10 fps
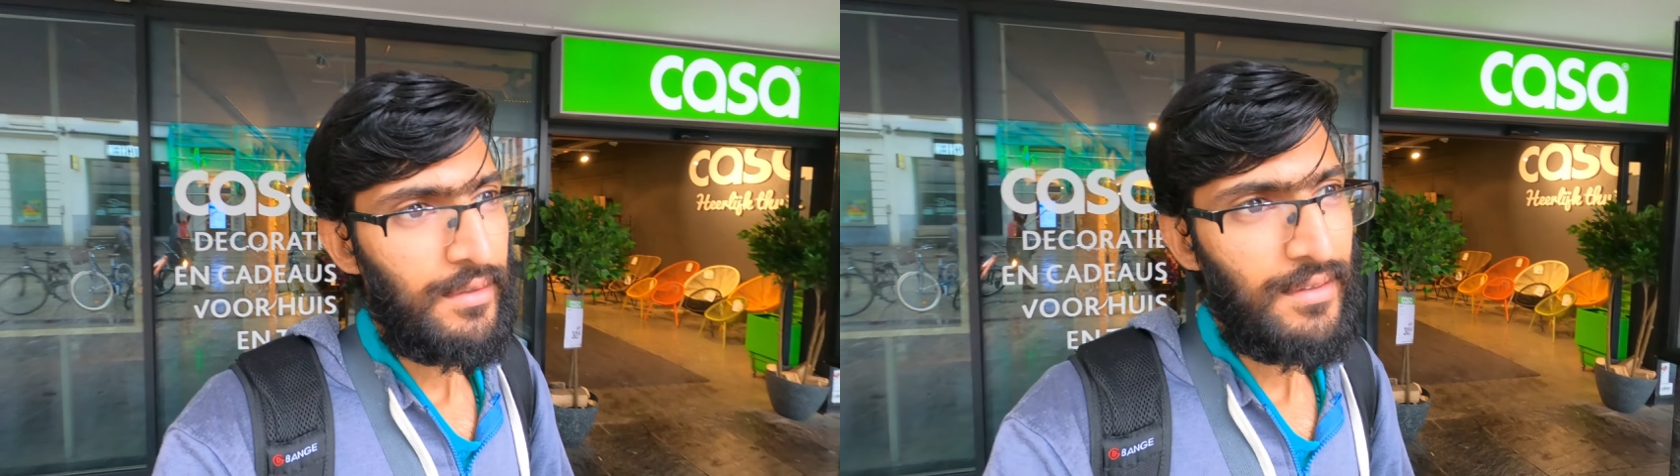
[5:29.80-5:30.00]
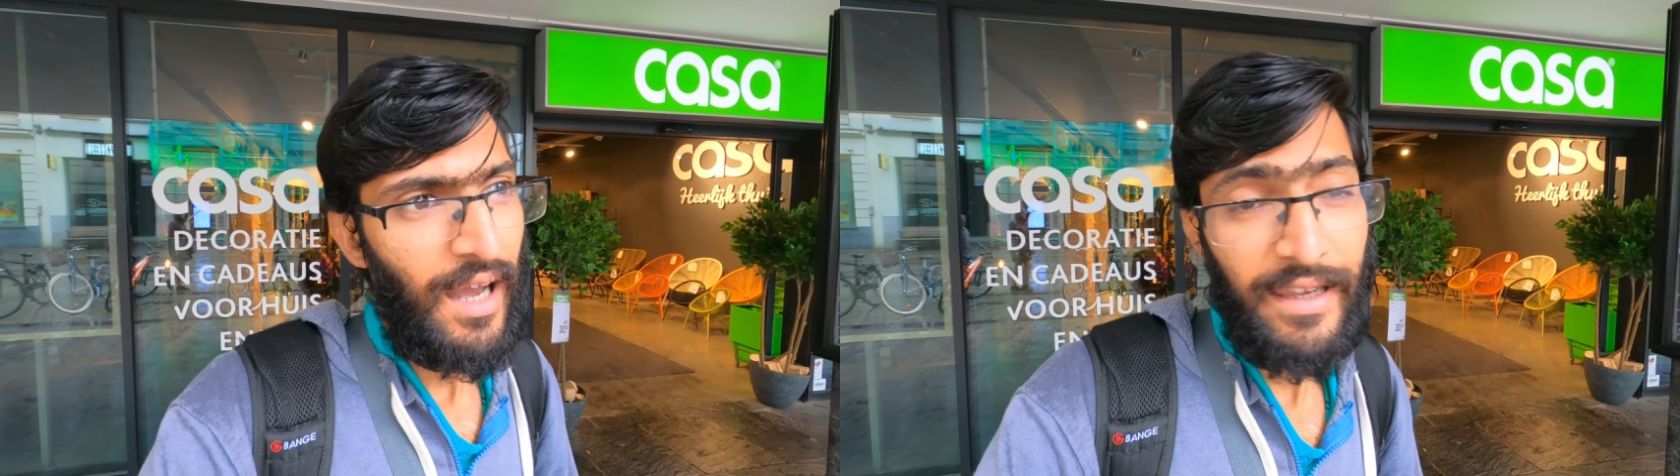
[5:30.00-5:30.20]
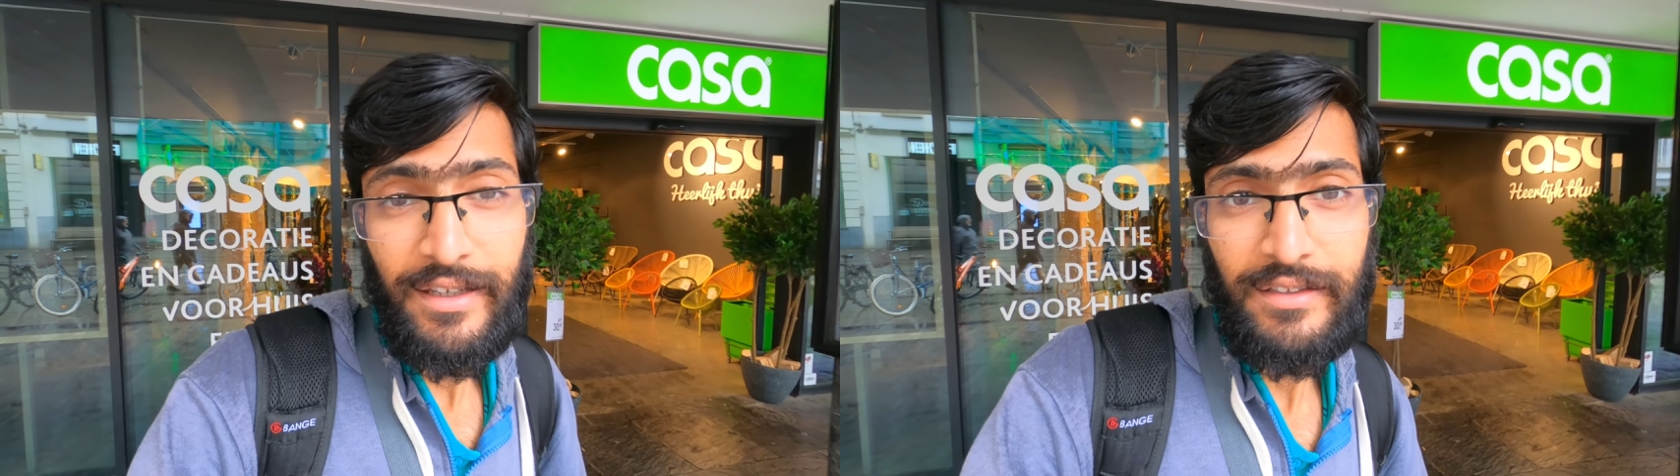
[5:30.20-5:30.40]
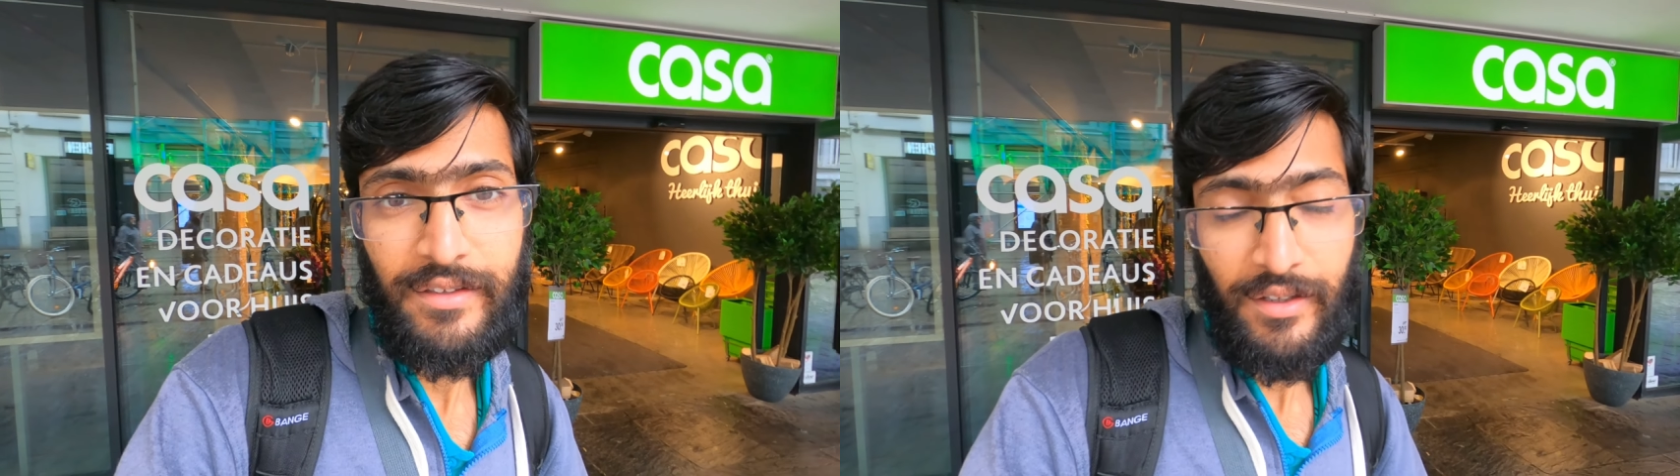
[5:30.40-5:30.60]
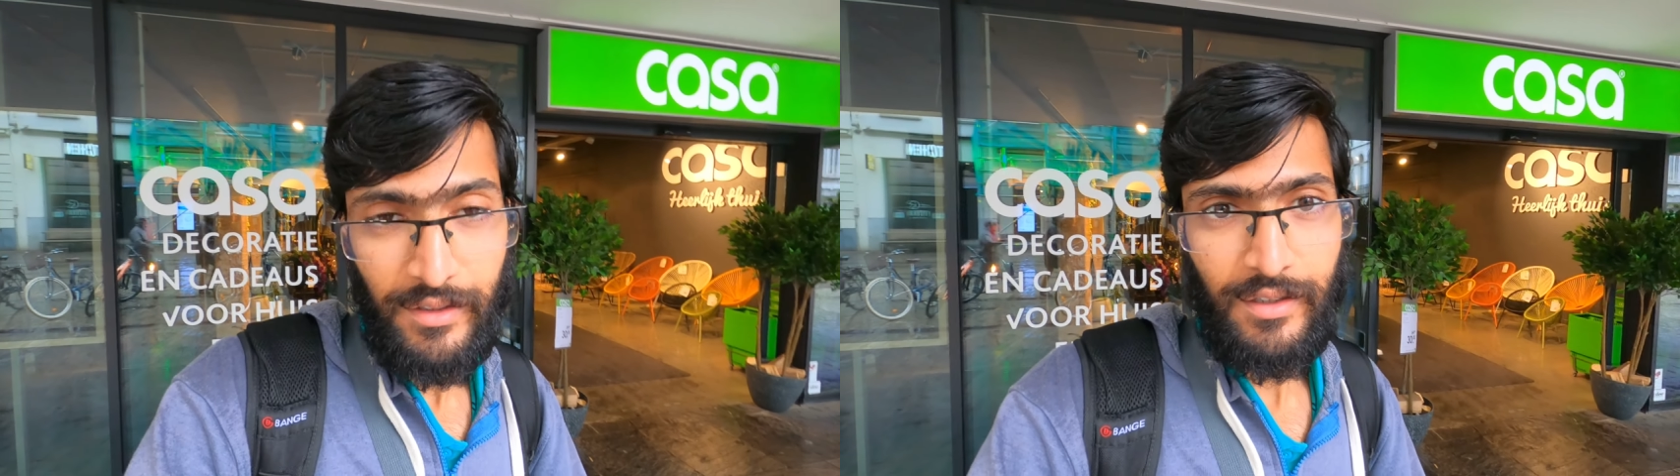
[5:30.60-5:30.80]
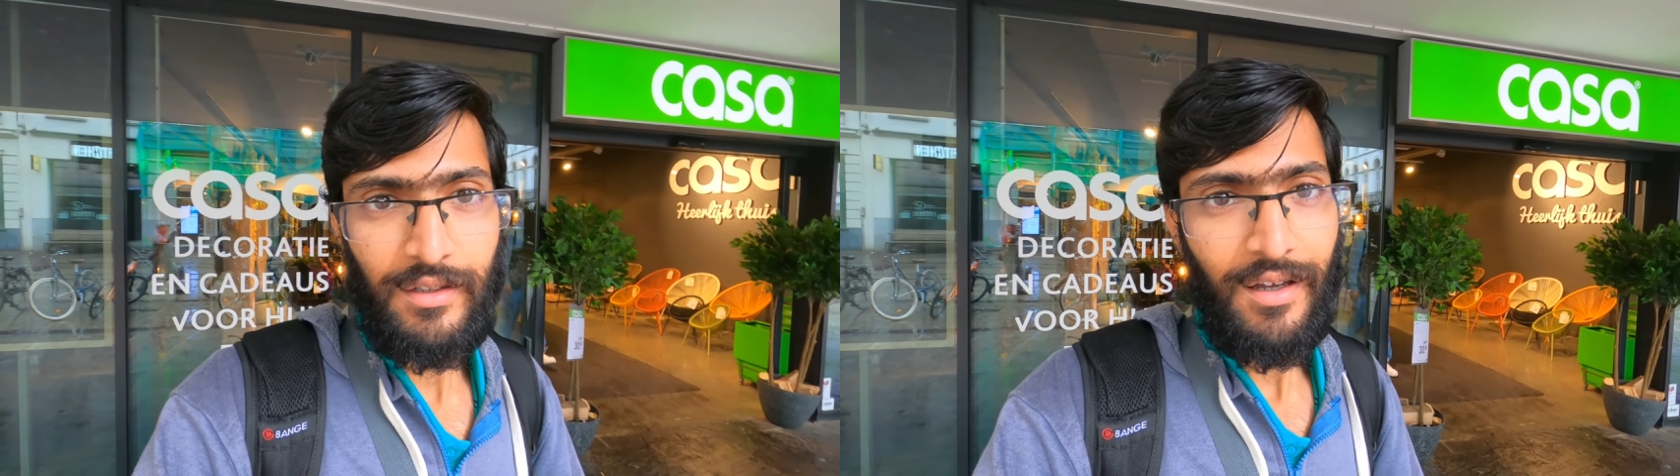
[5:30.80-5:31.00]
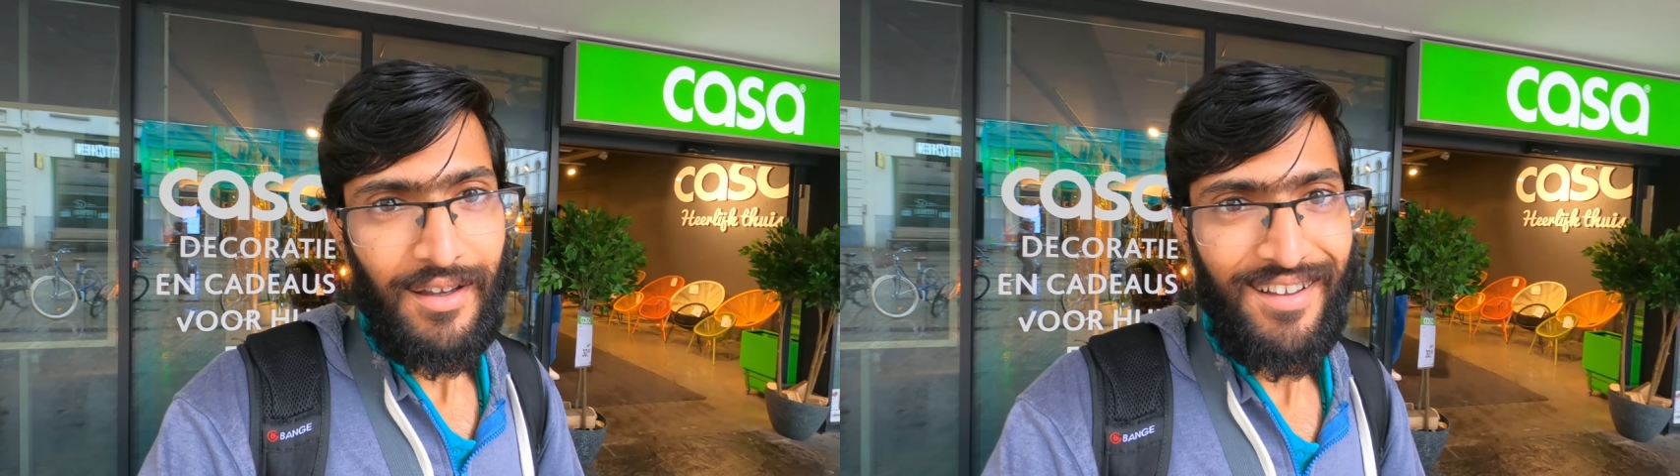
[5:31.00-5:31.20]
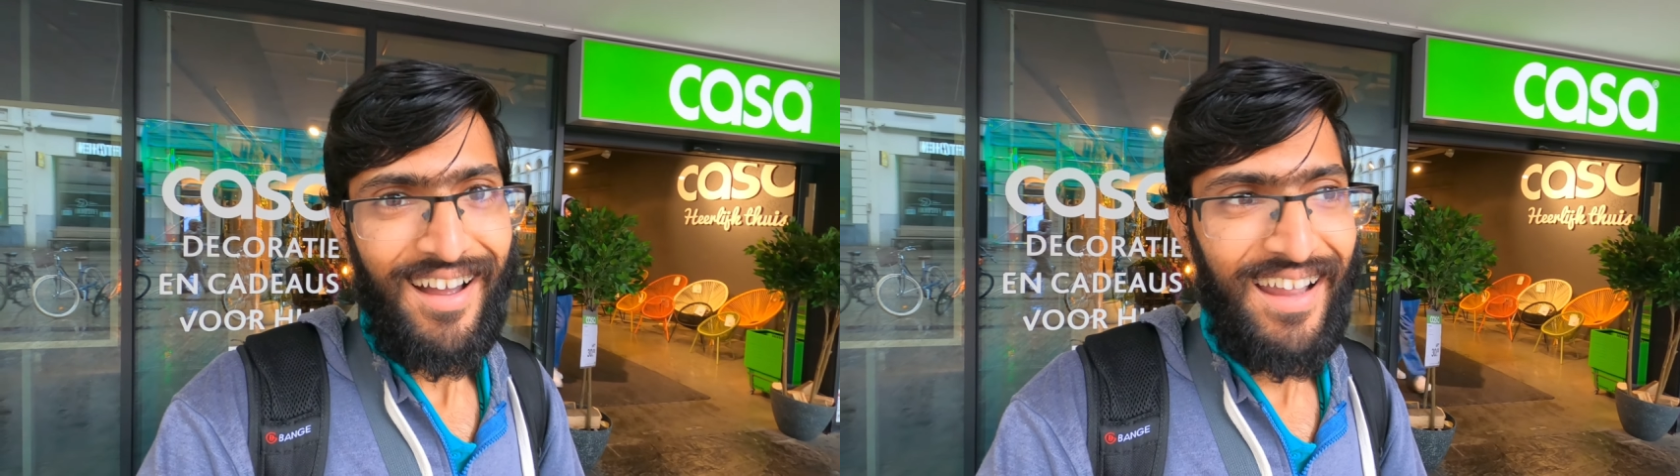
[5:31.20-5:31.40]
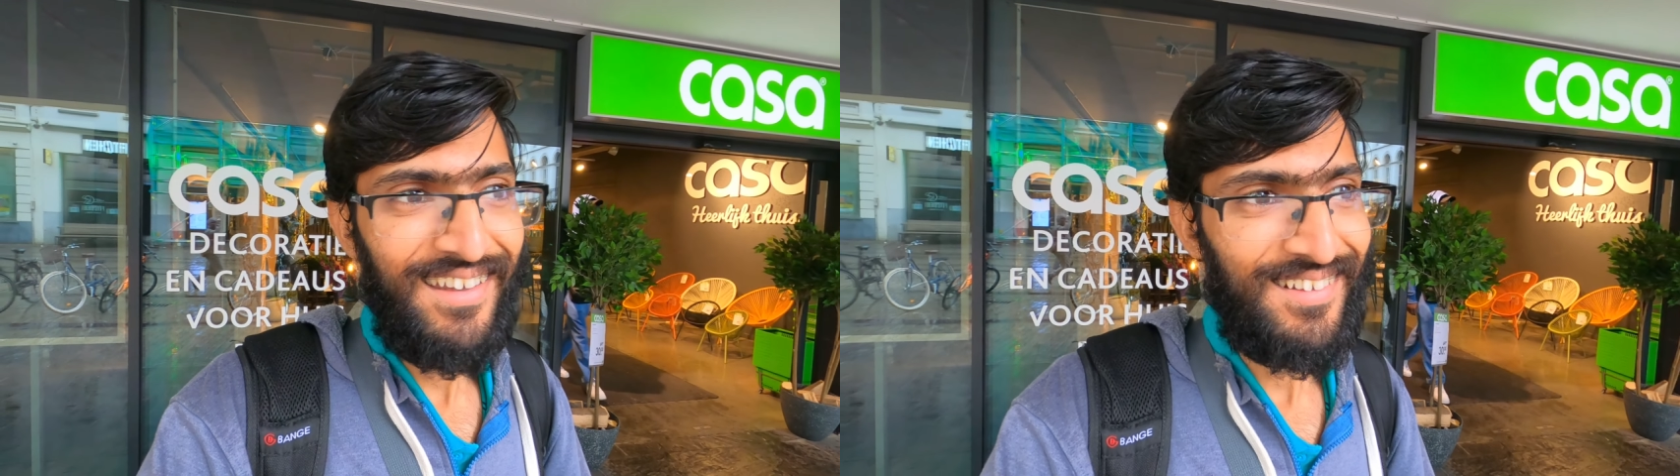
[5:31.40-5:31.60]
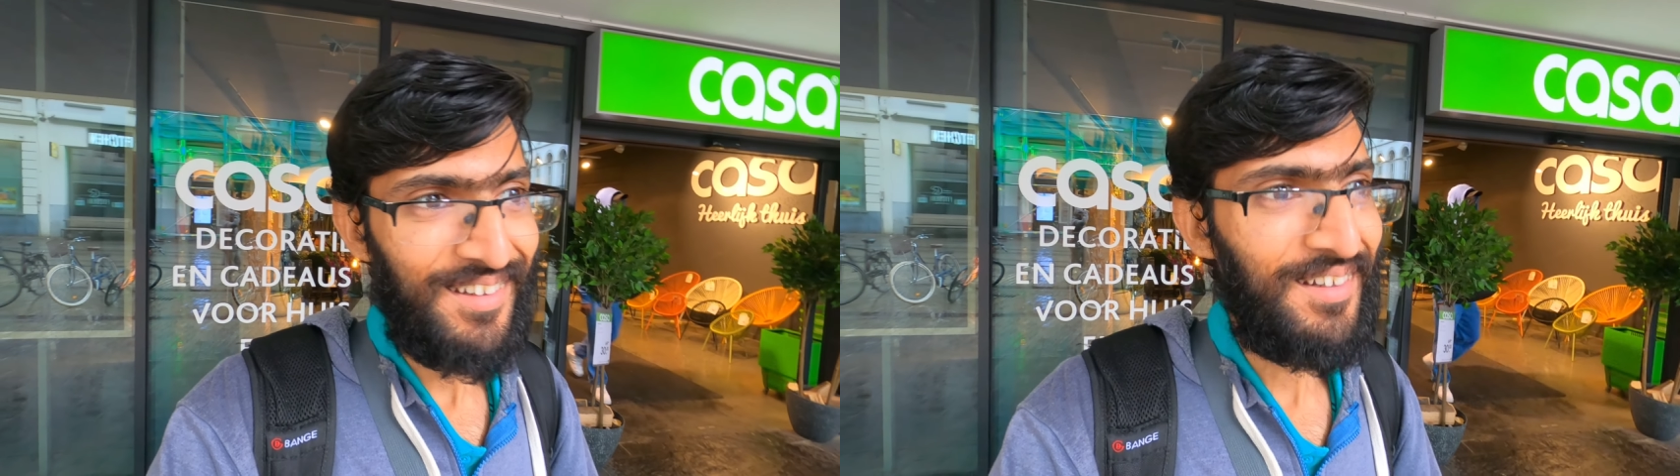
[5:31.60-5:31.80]
Uh, I think
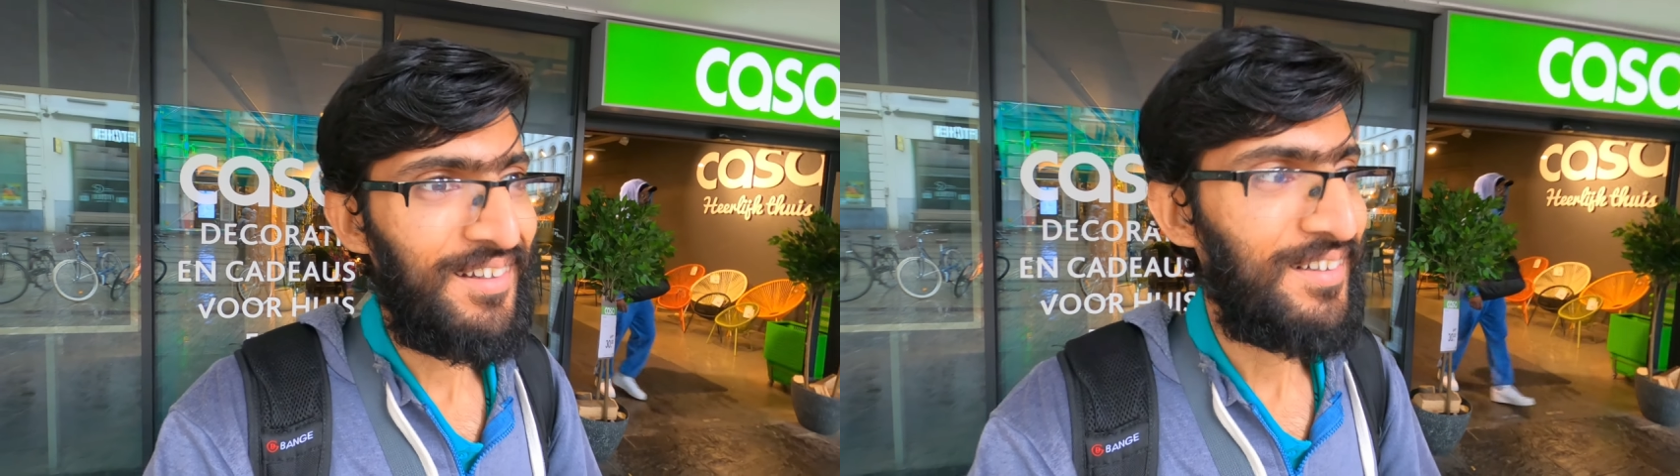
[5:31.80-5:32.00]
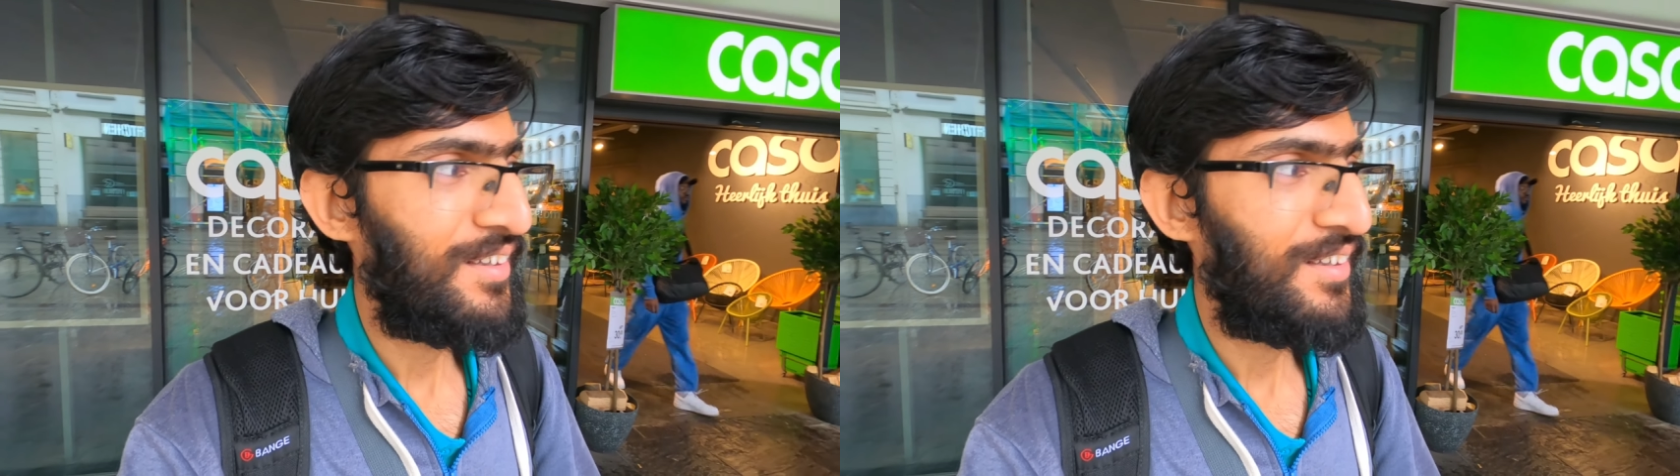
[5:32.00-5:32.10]
I think